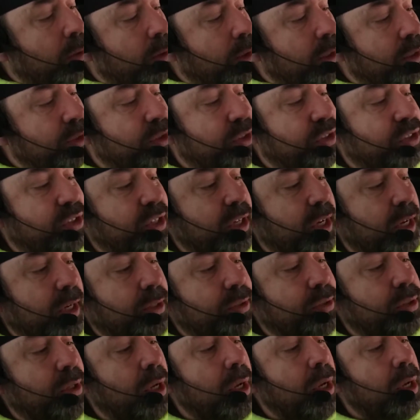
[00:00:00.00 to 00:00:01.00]
is
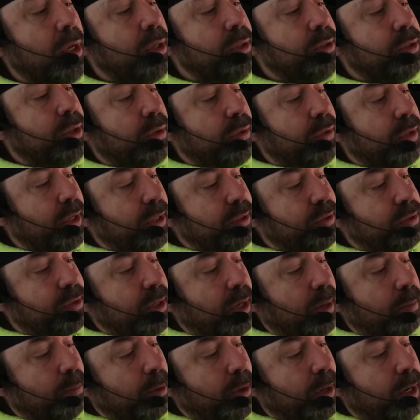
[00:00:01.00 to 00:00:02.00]
6, so this
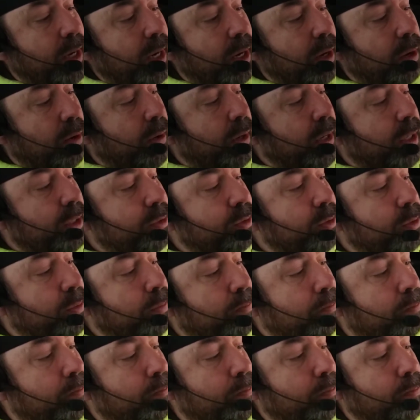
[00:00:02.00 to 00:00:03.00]
number here is
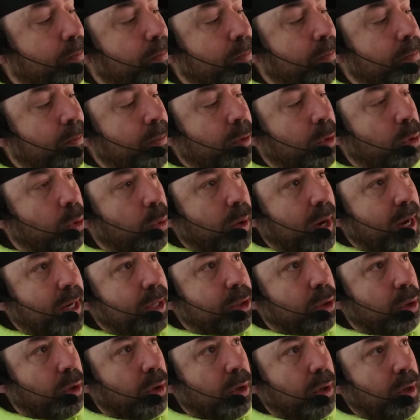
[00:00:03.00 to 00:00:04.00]

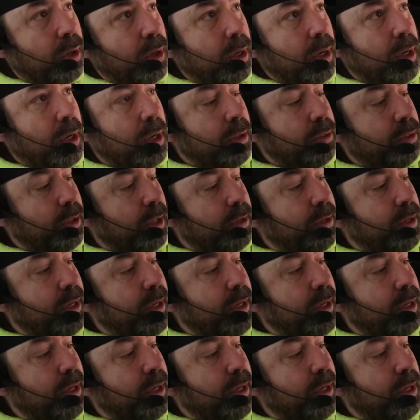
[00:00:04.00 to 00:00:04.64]
greater than